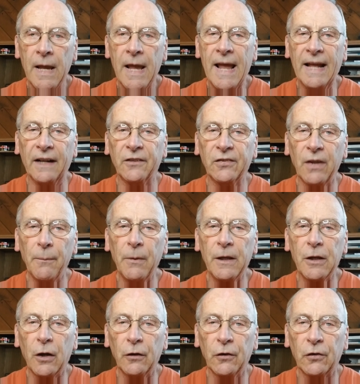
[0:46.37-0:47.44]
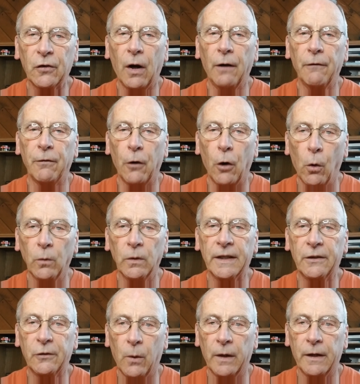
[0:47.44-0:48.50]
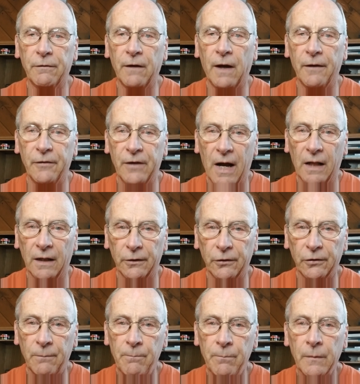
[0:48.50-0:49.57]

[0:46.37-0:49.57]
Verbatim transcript: And it's something you can start for only twenty-five dollars.